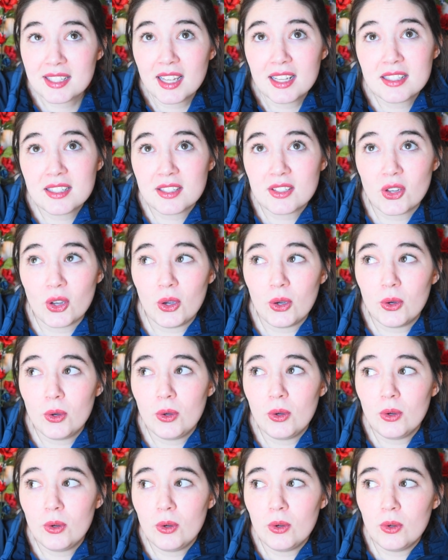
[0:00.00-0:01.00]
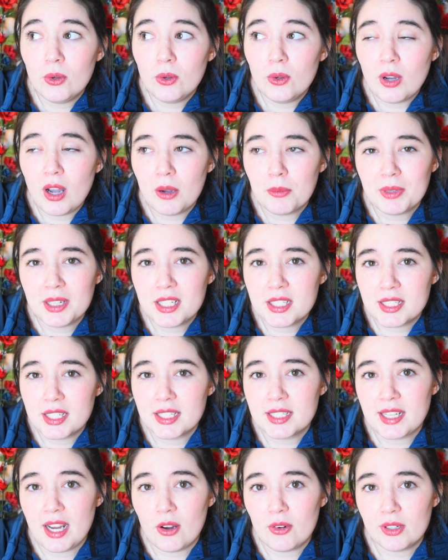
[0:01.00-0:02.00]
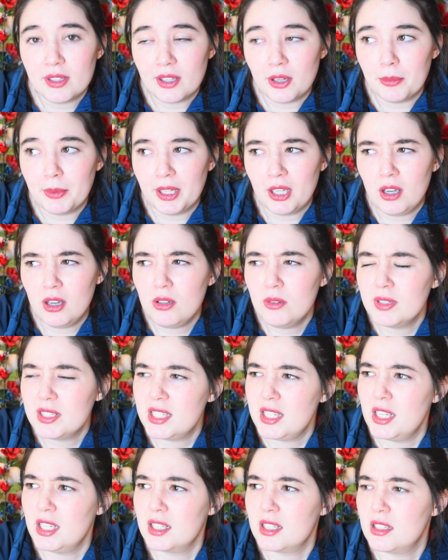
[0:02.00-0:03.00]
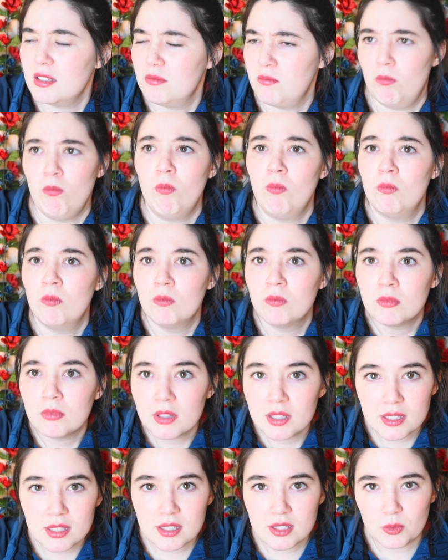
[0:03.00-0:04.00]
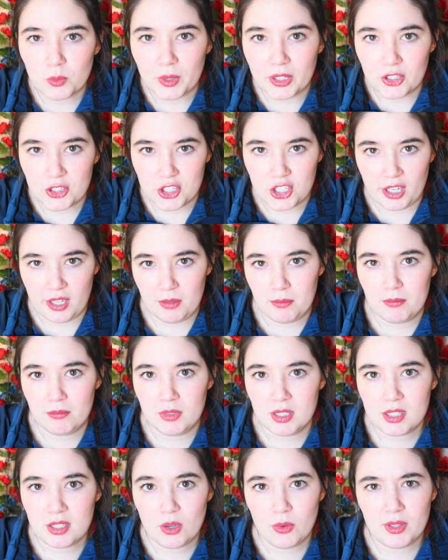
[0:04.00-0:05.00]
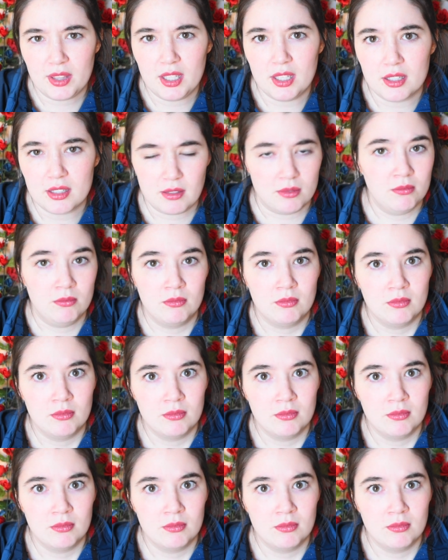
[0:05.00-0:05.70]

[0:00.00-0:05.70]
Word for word: let's go. I'm gonna dig down a little bit. Oh, what's this? This is a weird shape. Let's go with this.